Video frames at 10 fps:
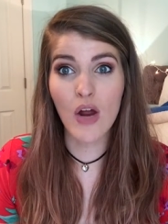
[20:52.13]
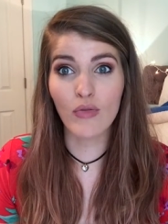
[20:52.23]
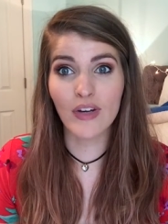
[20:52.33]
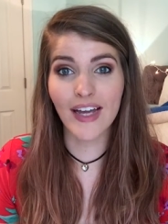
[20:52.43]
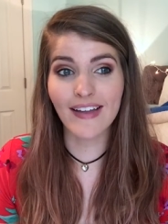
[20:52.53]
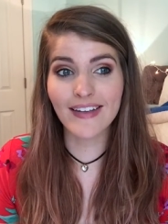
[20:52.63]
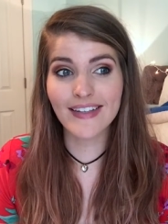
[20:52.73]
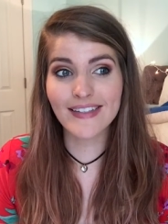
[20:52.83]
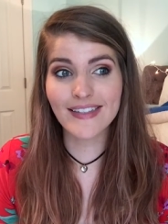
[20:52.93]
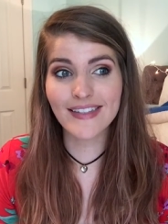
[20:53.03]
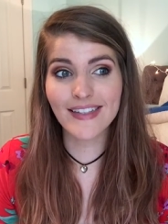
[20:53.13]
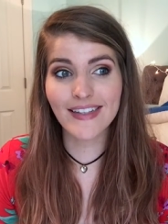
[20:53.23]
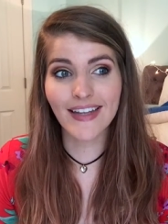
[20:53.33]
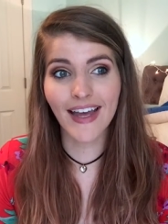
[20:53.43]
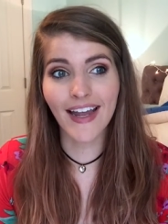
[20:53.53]
Reality sits
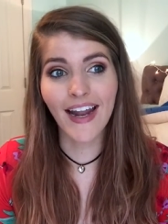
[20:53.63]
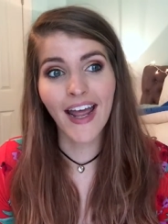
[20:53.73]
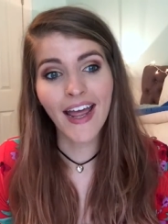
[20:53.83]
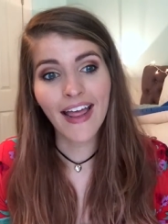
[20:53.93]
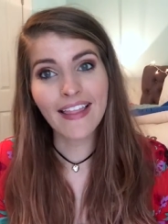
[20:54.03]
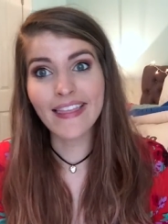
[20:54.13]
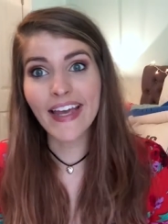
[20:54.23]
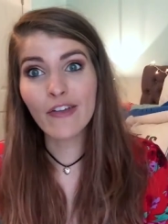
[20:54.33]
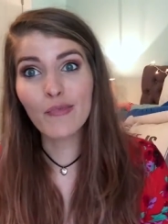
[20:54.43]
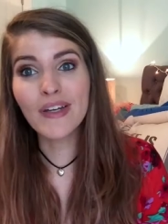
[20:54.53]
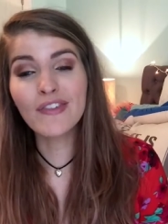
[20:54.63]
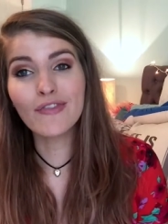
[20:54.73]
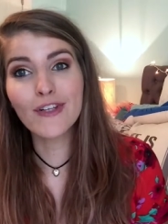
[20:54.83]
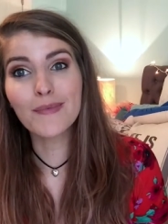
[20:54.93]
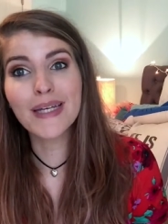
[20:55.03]
in that they've been
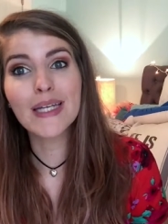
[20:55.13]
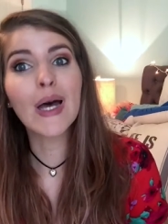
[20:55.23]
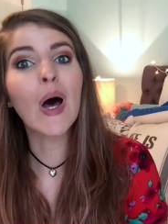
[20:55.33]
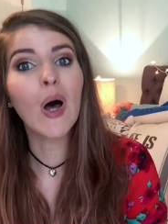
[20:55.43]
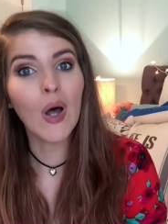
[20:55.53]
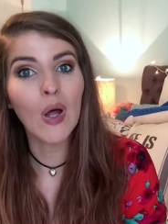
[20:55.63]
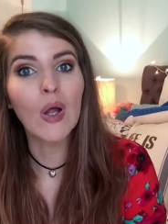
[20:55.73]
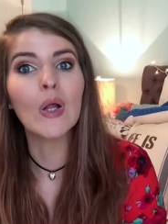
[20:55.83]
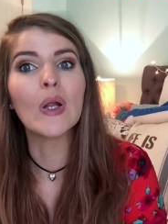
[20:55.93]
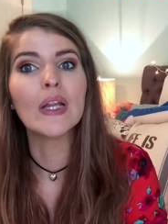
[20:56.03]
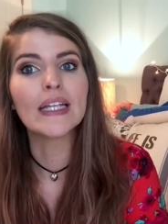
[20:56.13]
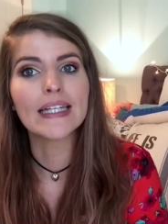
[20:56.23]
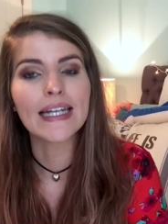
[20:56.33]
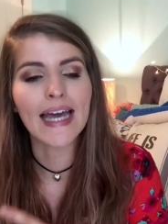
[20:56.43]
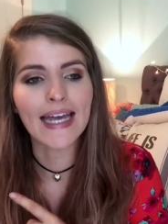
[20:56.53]
filming all
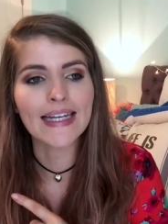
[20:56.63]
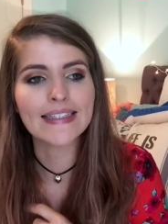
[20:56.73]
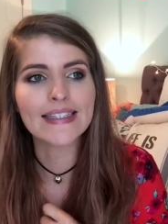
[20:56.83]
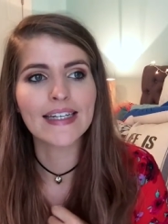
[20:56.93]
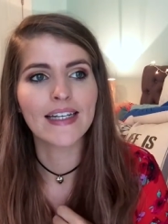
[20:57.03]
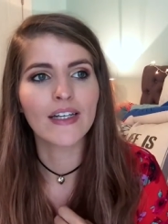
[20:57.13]
night